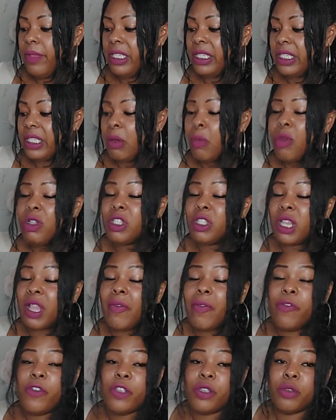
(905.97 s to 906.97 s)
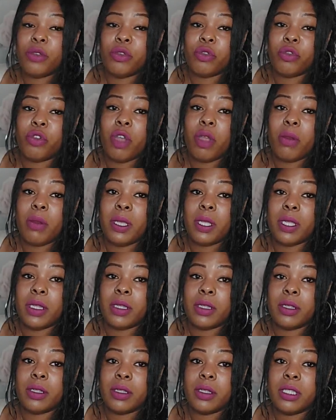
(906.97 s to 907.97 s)
someone's love for you is
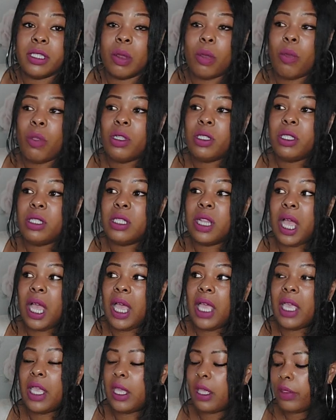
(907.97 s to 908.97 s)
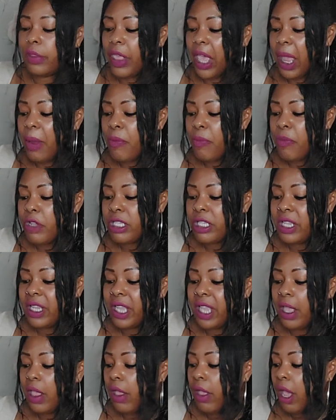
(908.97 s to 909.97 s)
growing someone's like the Empress and the
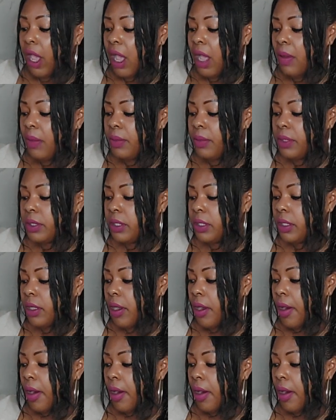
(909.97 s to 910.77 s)
King of Cups,